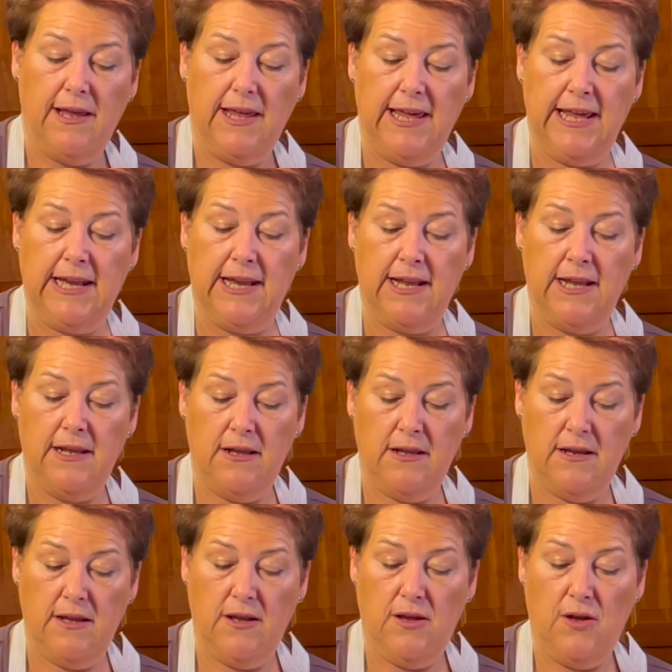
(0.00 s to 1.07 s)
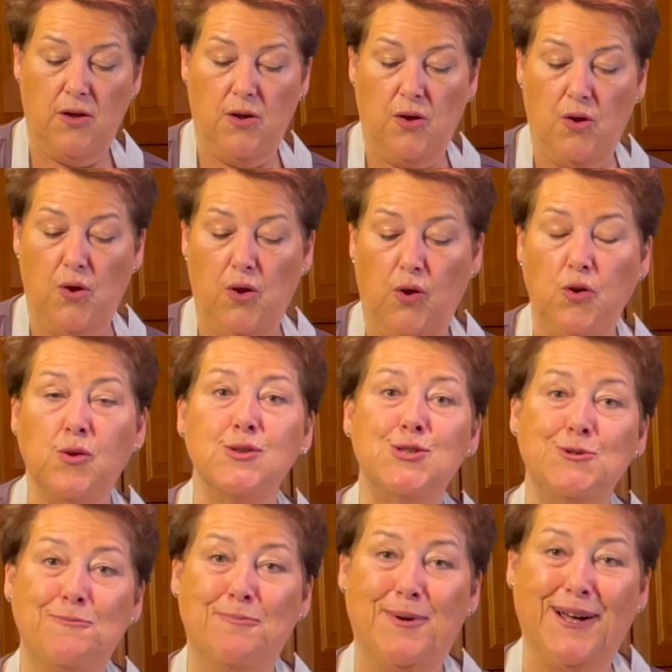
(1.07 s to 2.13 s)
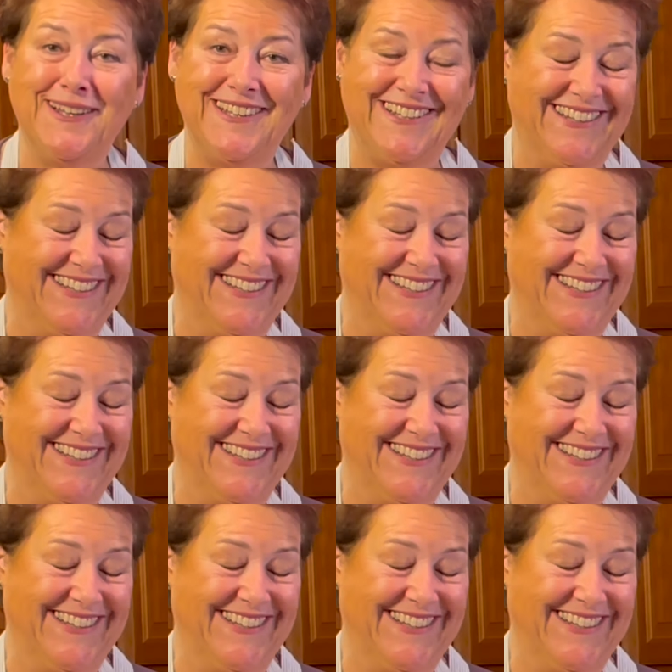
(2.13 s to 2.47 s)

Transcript: in your soup pot.